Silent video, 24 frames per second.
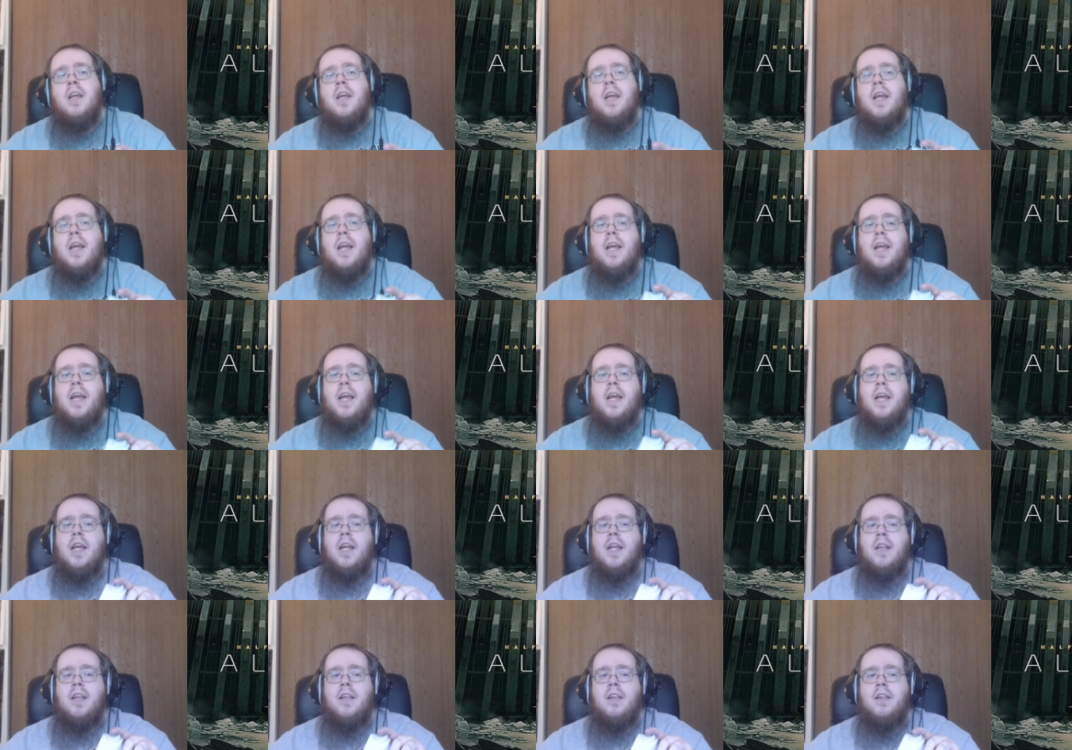
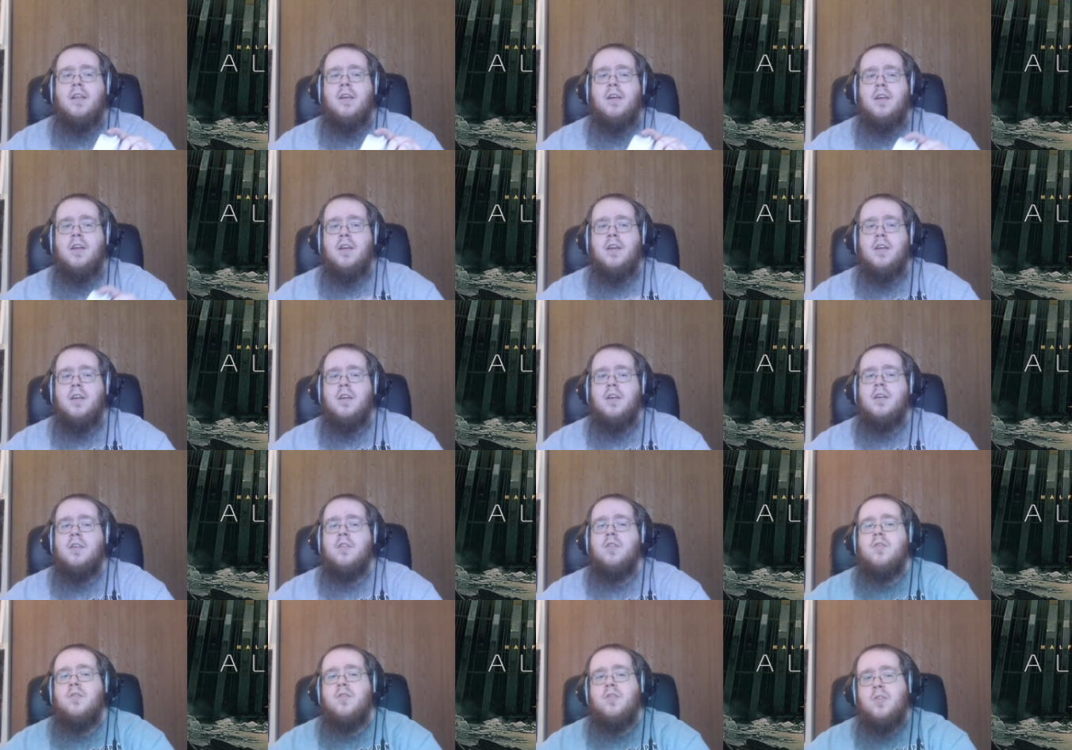And
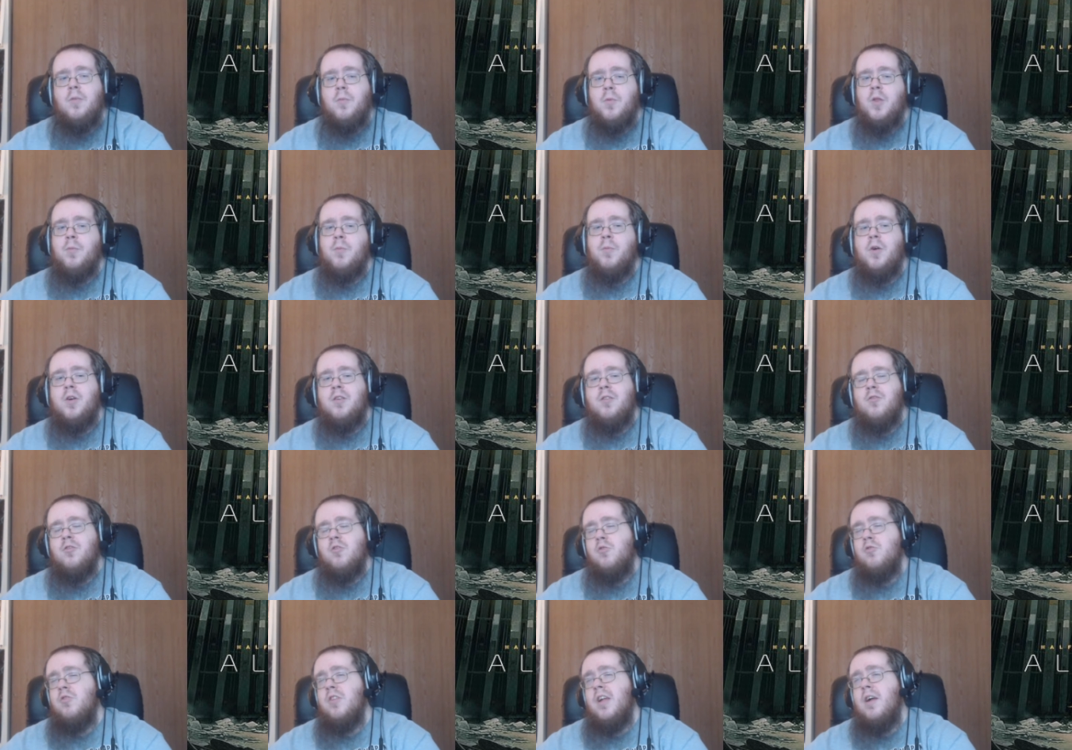some of the buttons
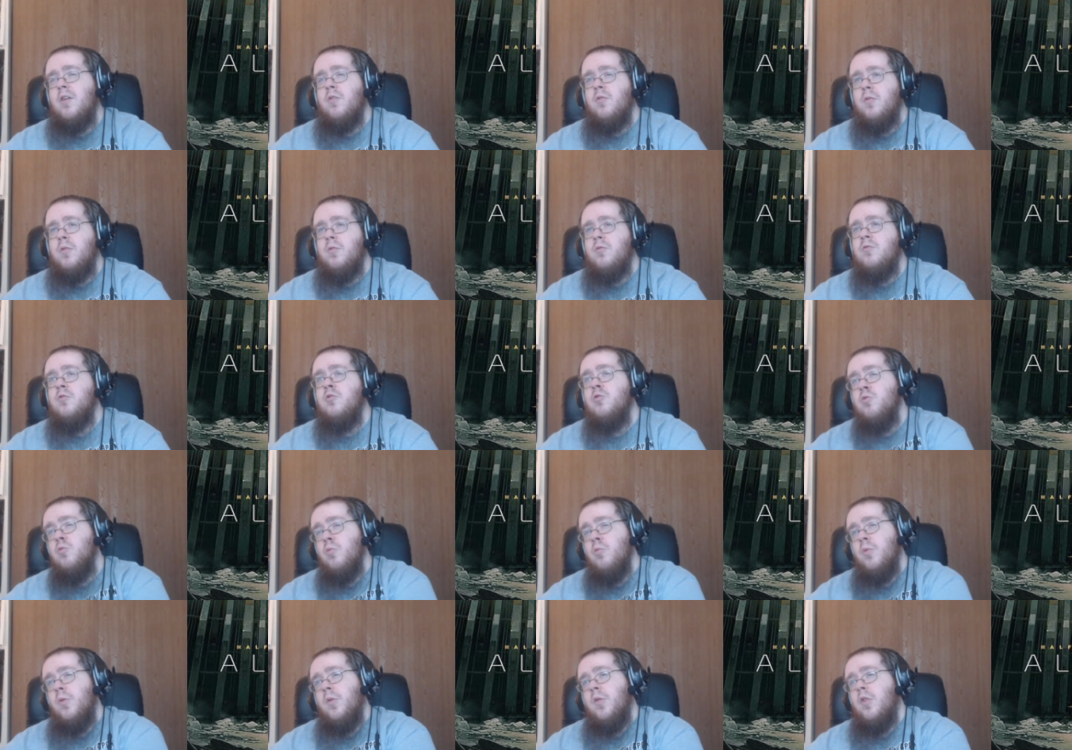are down
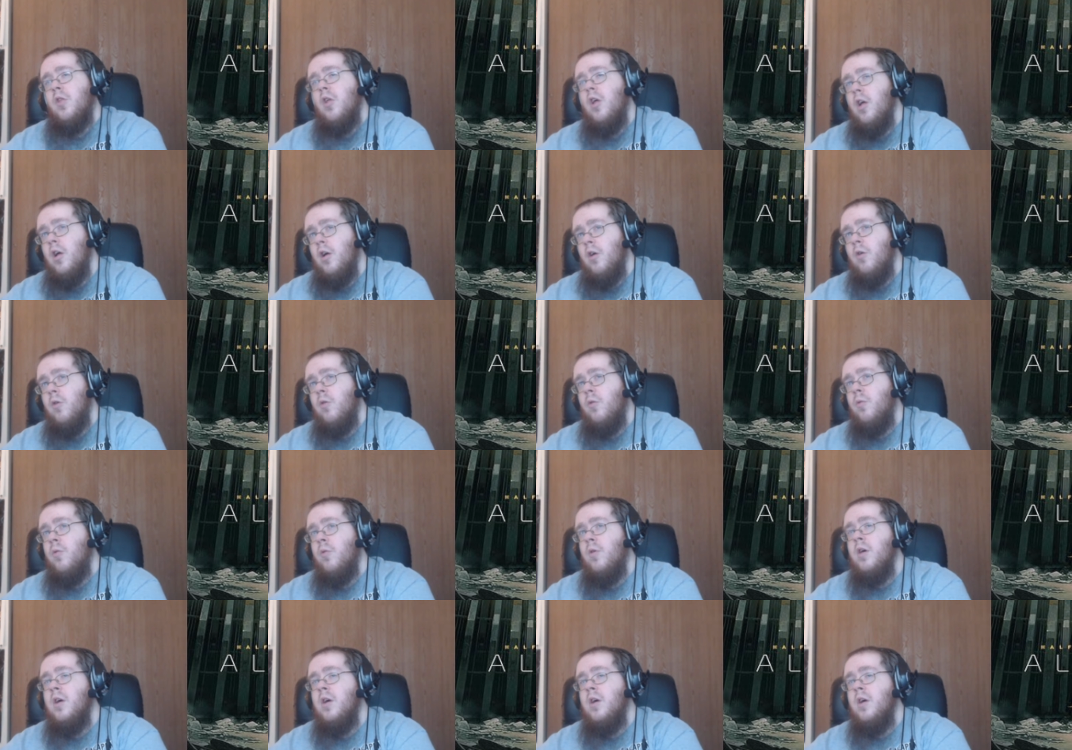too low,